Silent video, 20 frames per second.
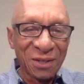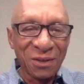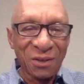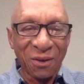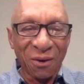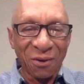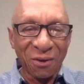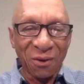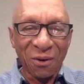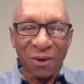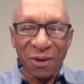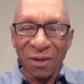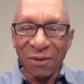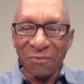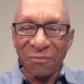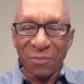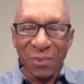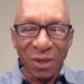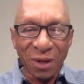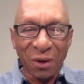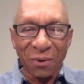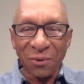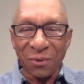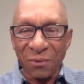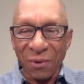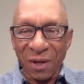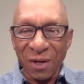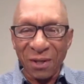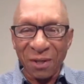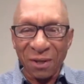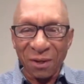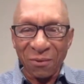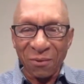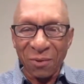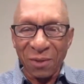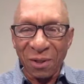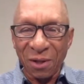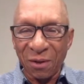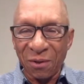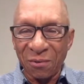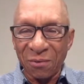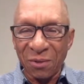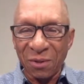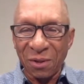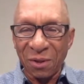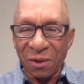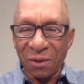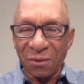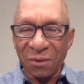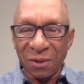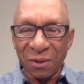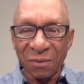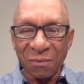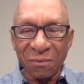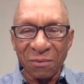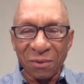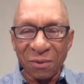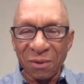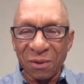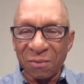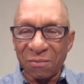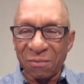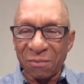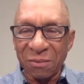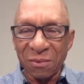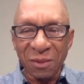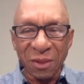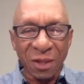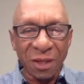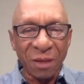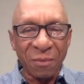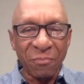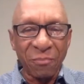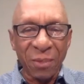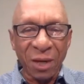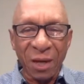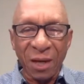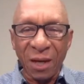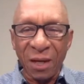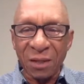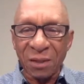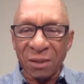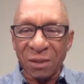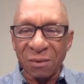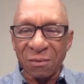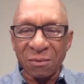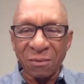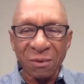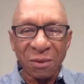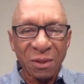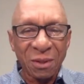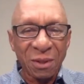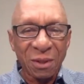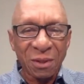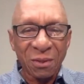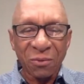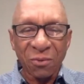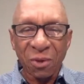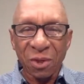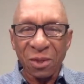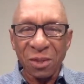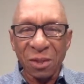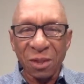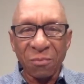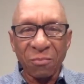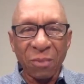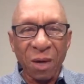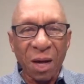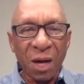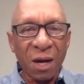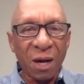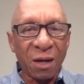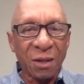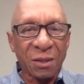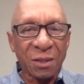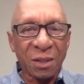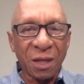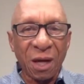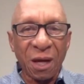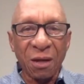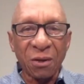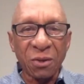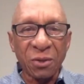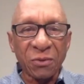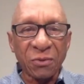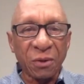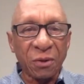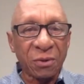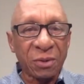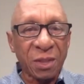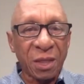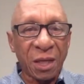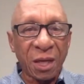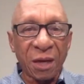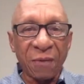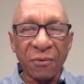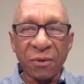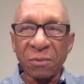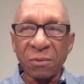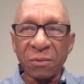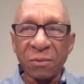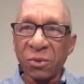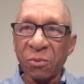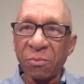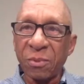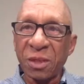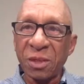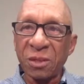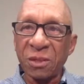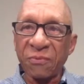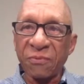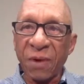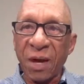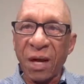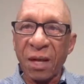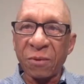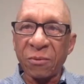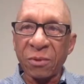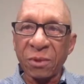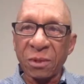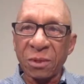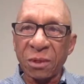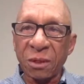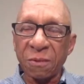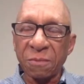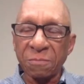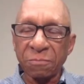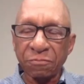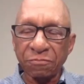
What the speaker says: or even be on the radio. We don't, the Glenn Becks and Rush Limbaugh's and all those folks, they have a tremendous following. So